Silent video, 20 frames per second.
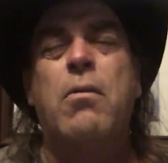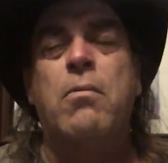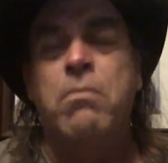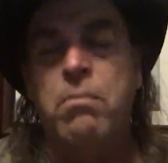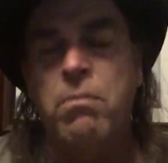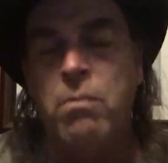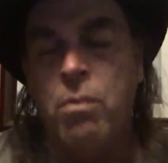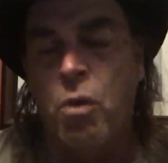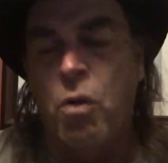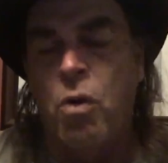
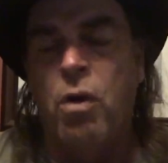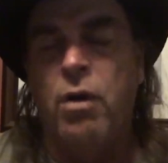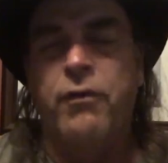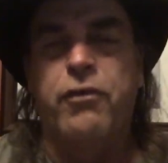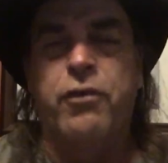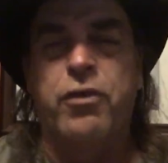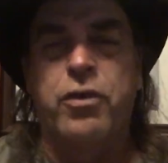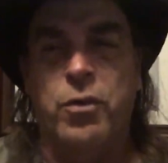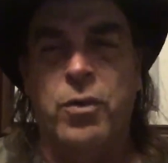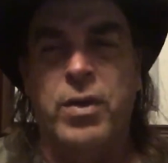more
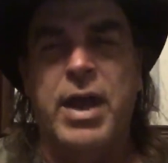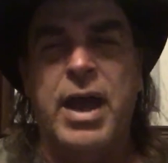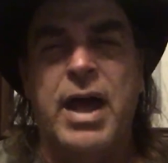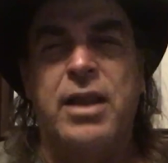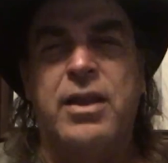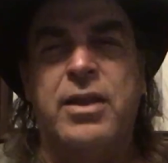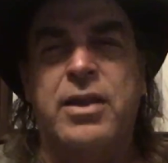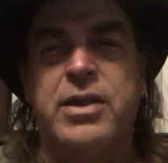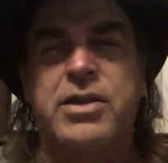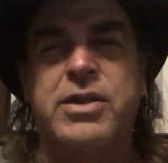for the
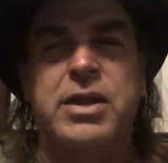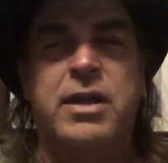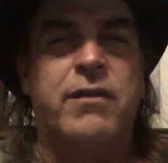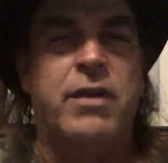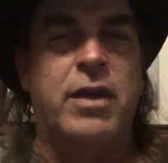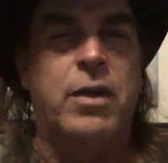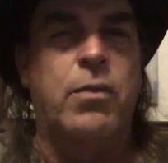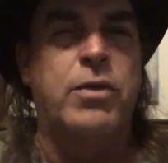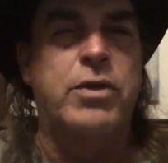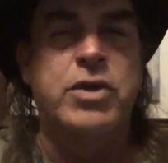reality
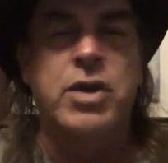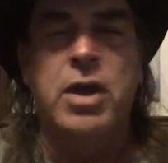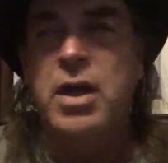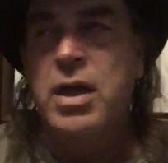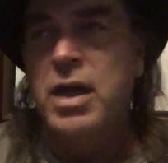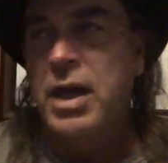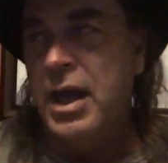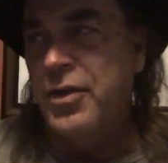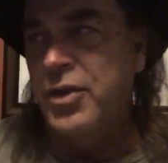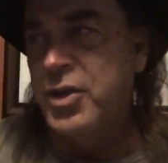TV, which
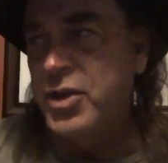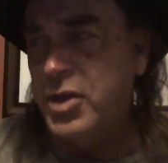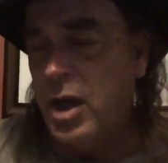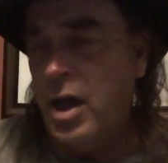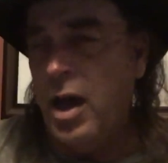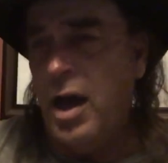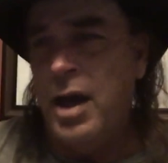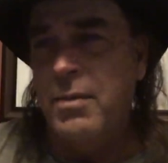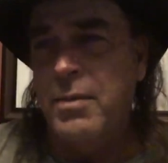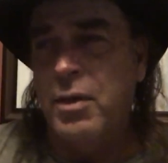at the
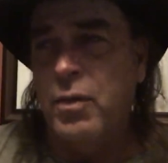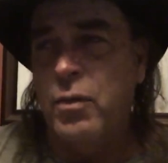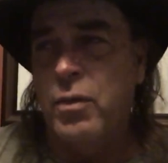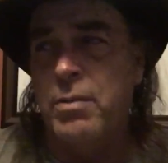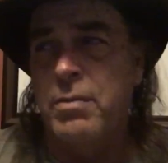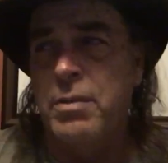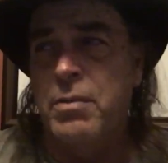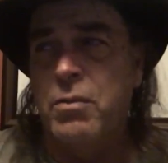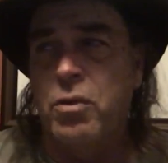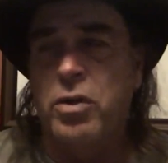time it would
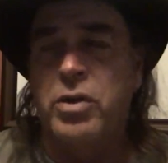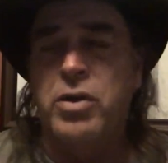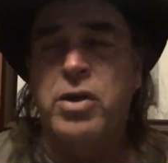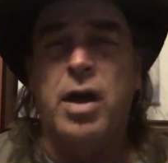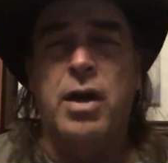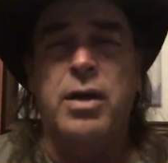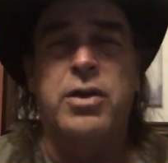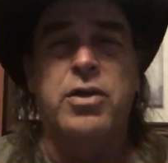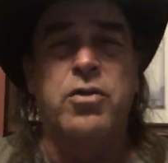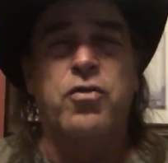have been more
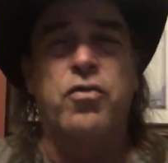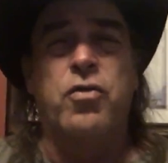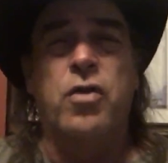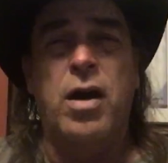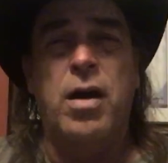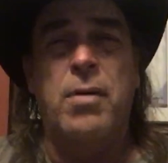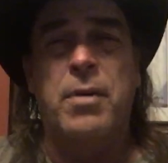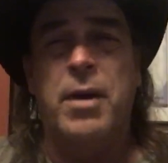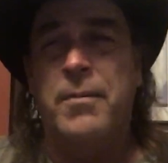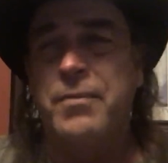
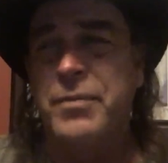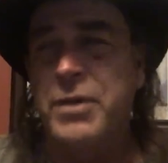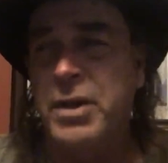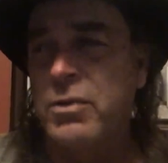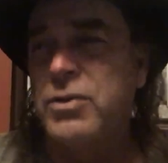docudrama.